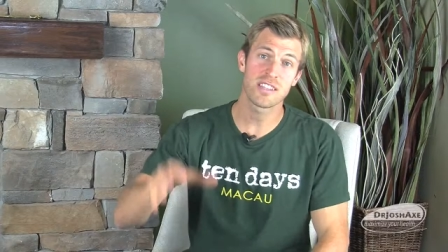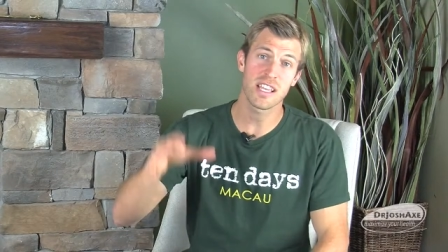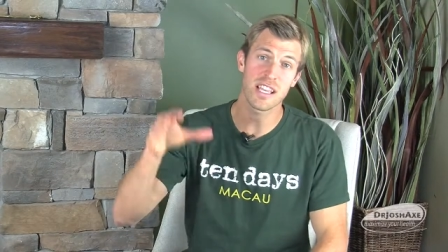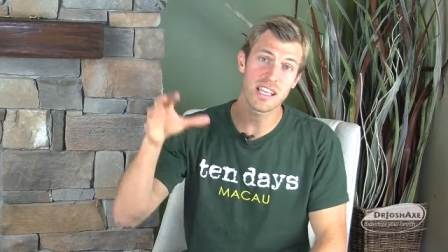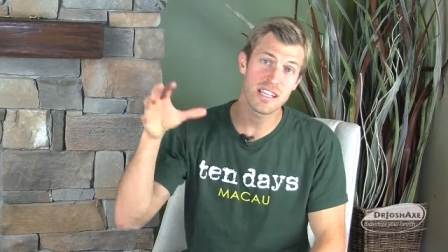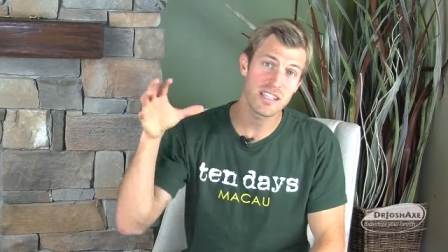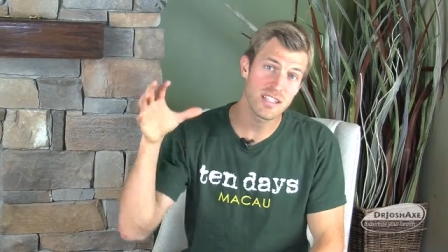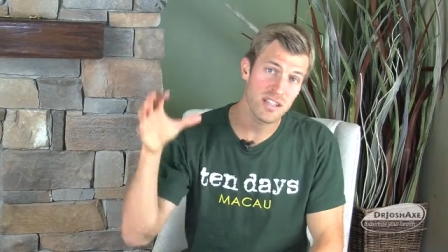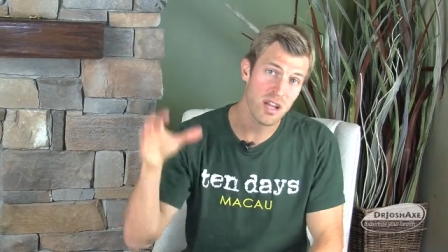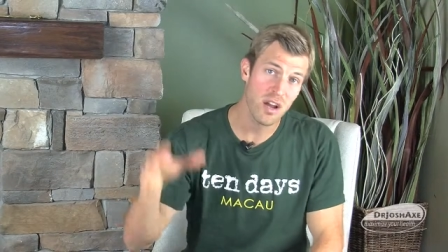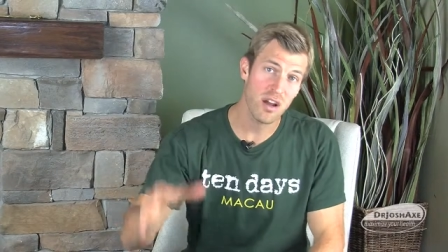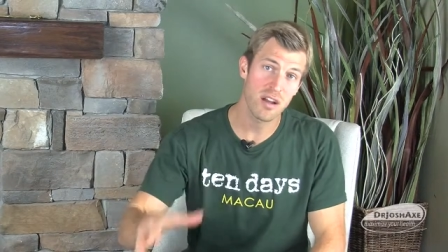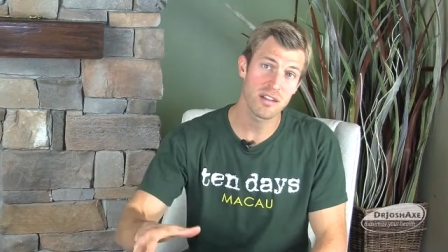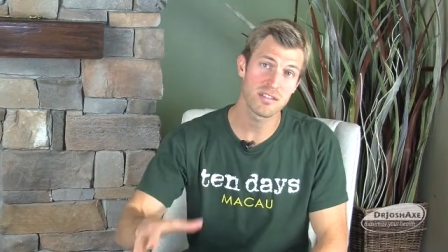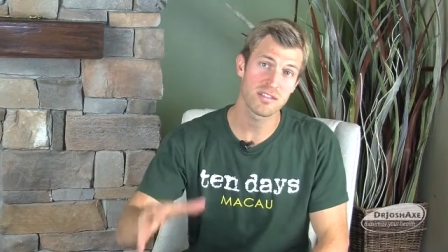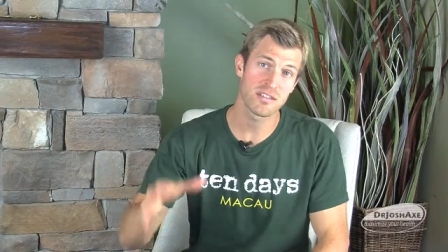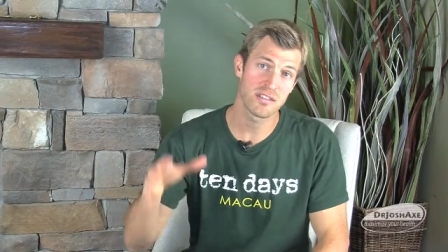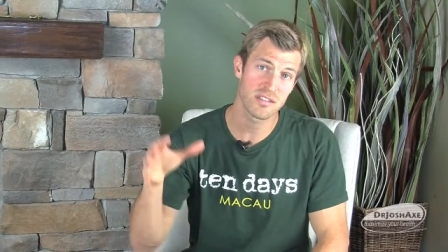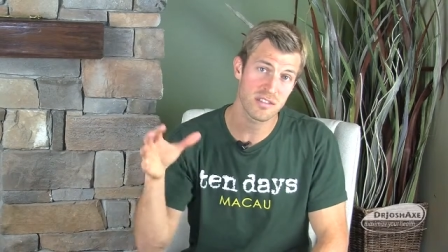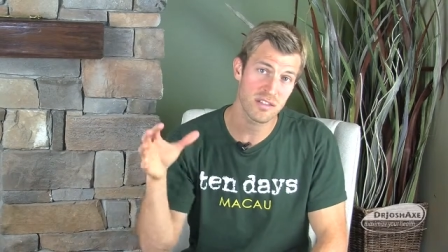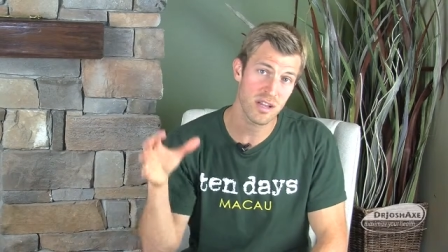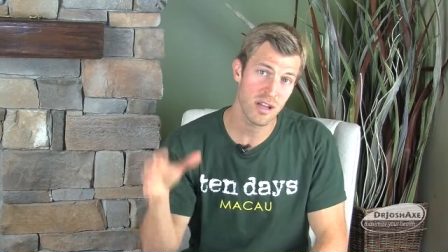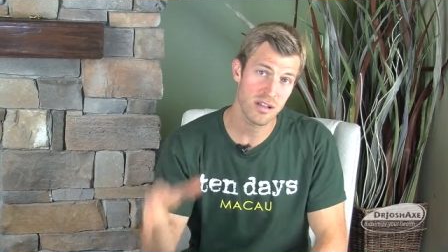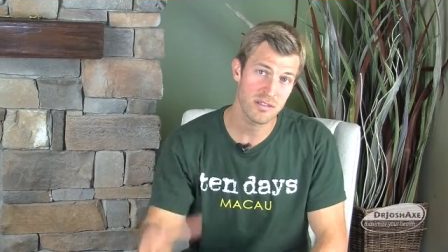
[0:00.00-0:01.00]
and tons
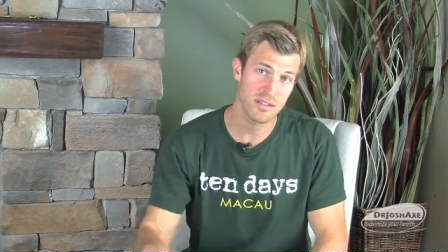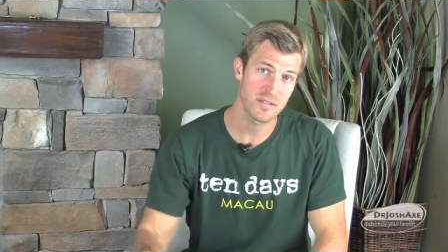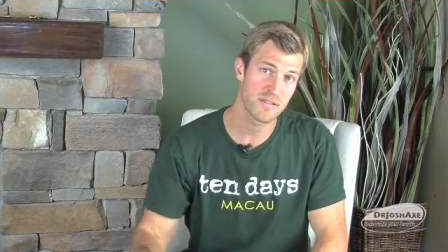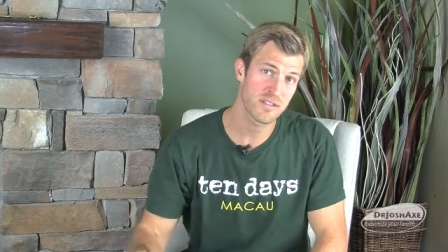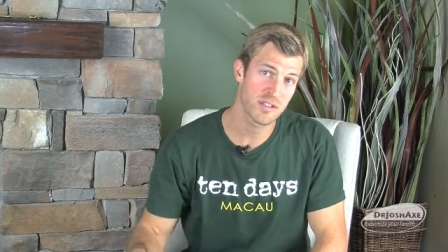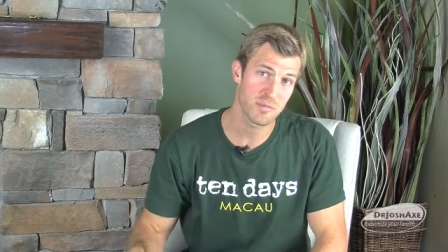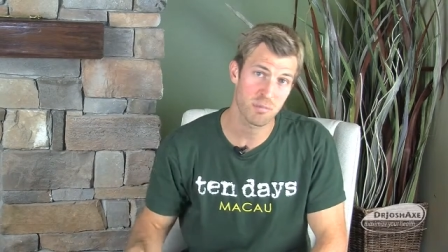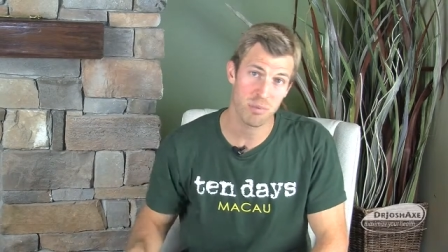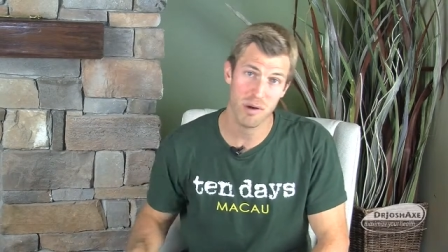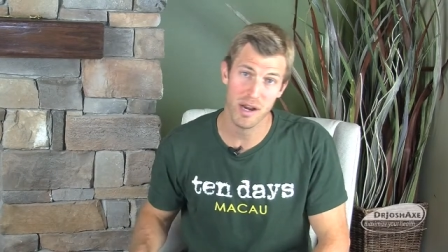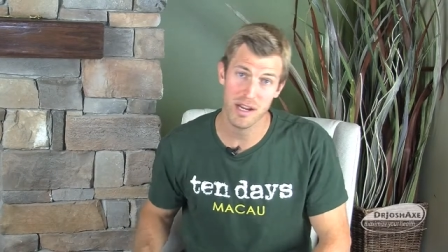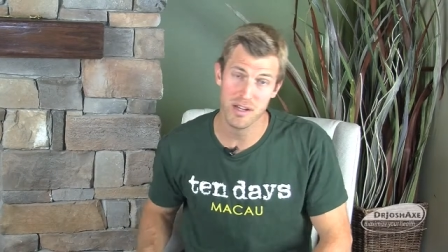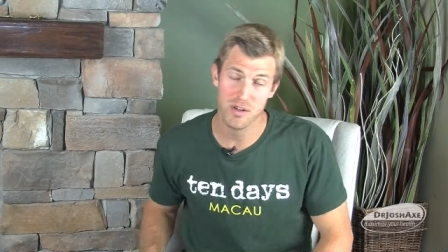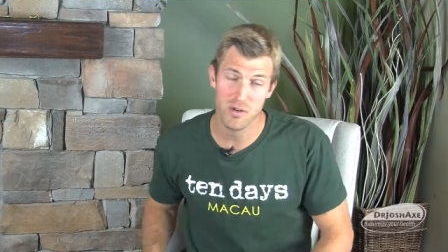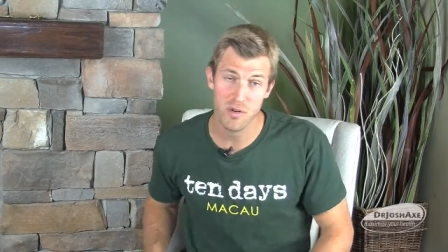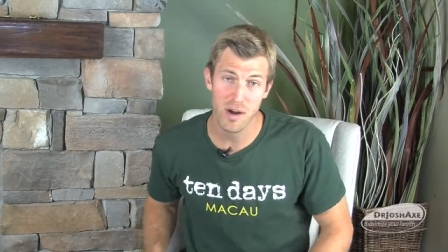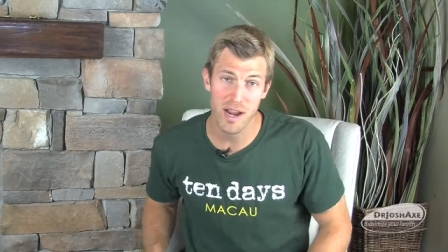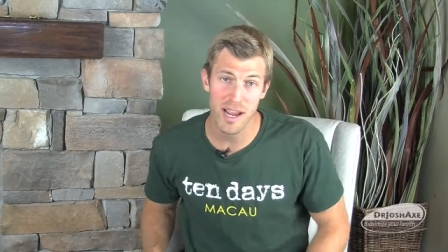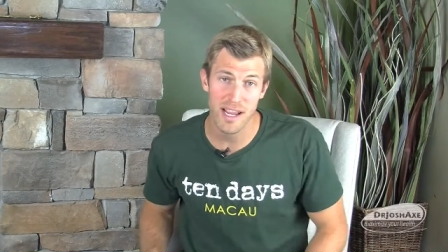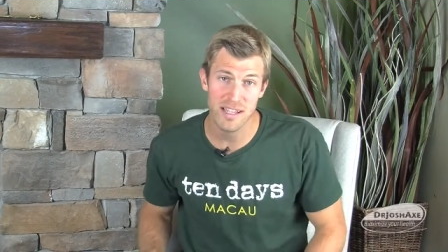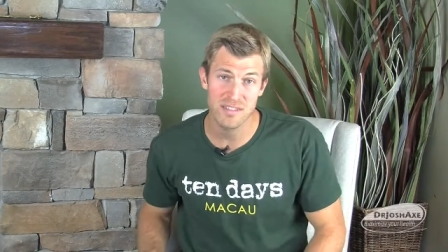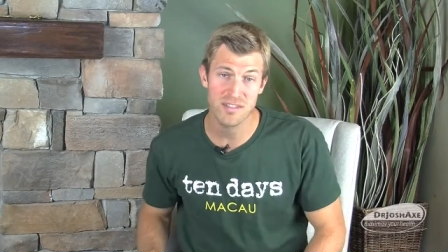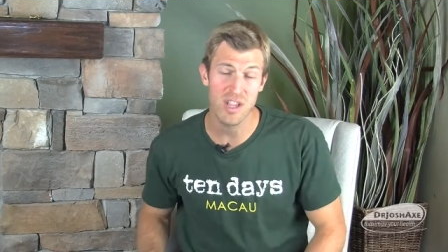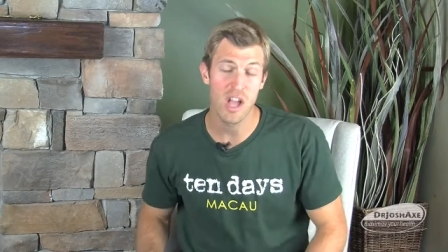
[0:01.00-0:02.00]
and tons of sprayed
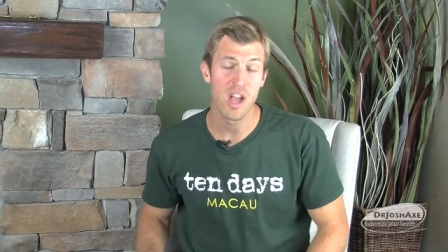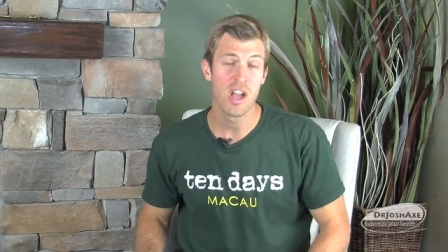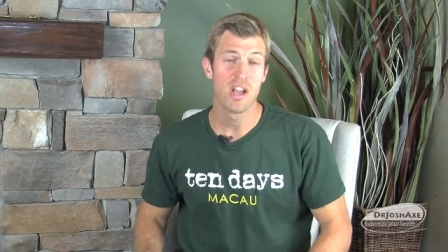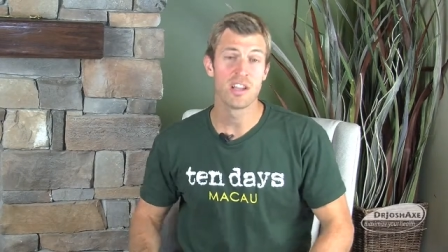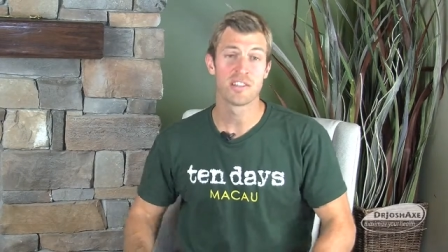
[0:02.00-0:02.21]
grains